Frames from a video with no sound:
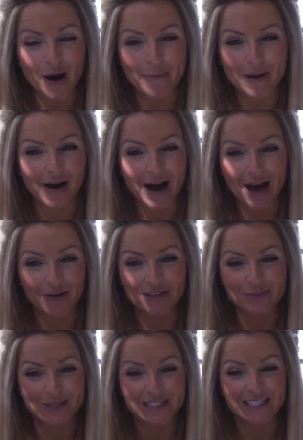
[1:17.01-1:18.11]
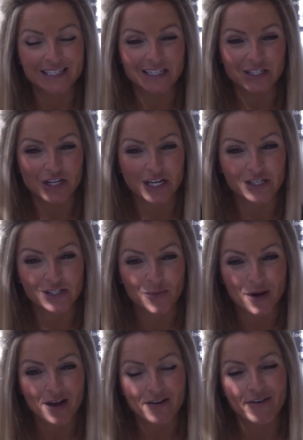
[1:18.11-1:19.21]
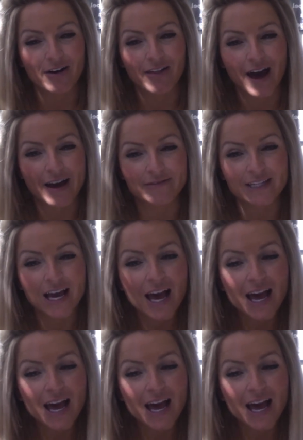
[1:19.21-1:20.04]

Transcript: about how this business has changed so many of our lives